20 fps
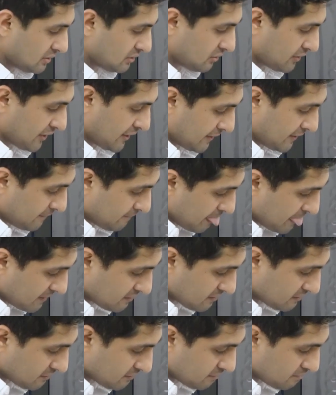okay,
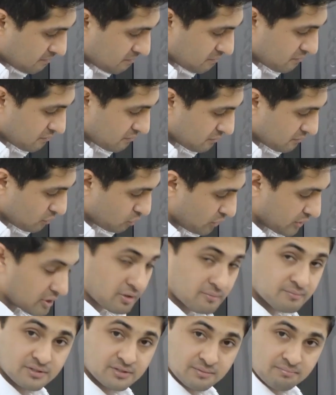when it
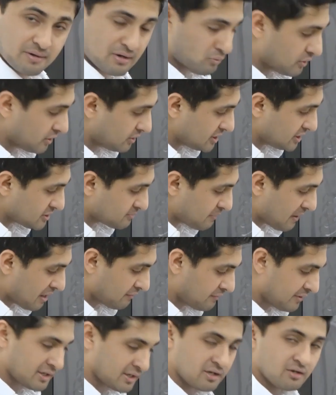comes to
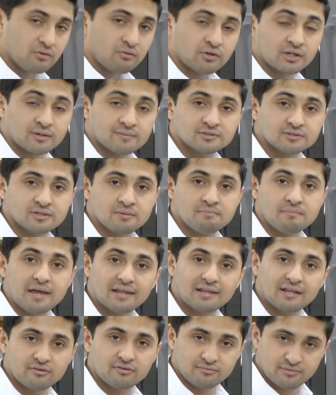
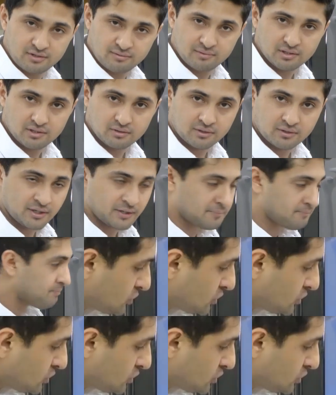male and female, okay?